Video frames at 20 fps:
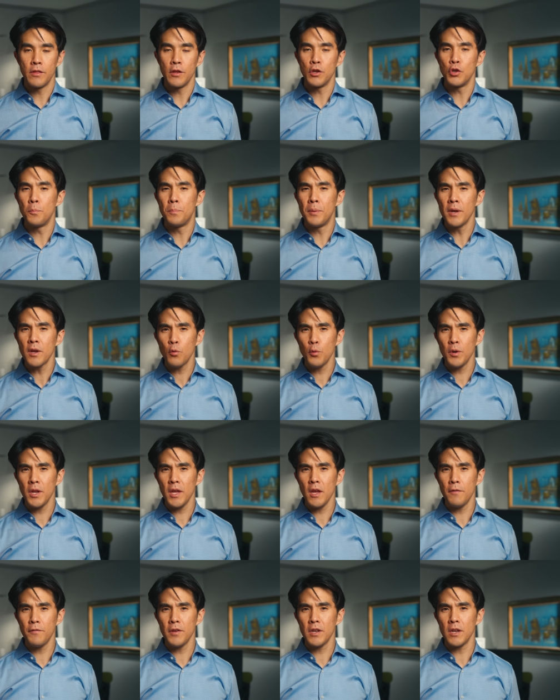The
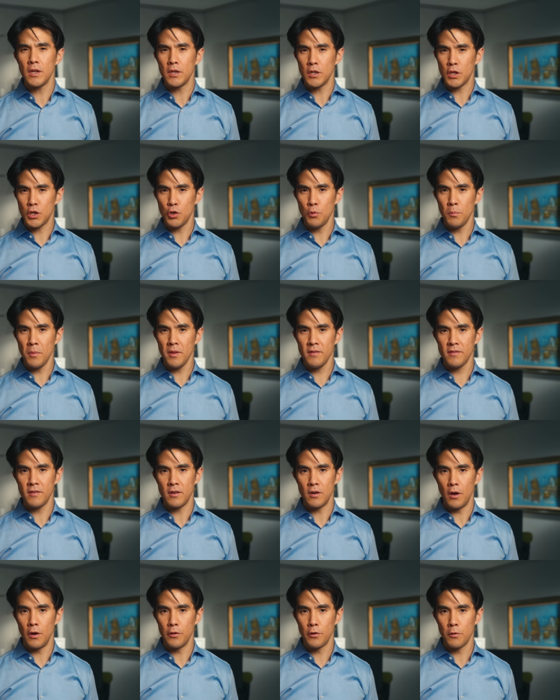ubiquity of it in humans
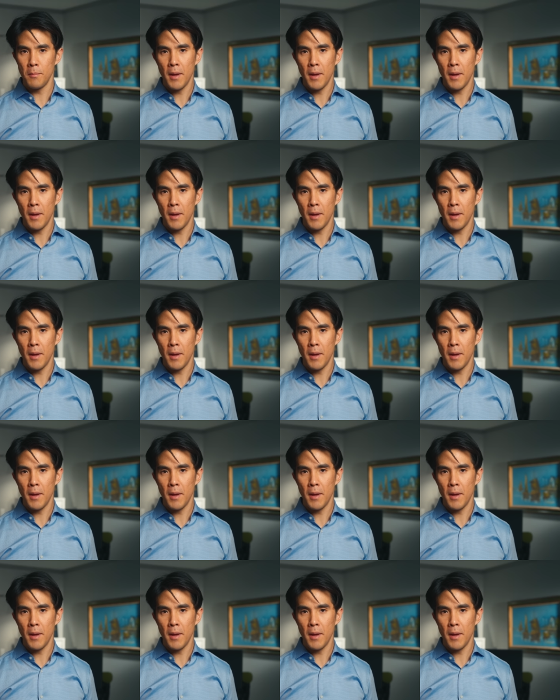and other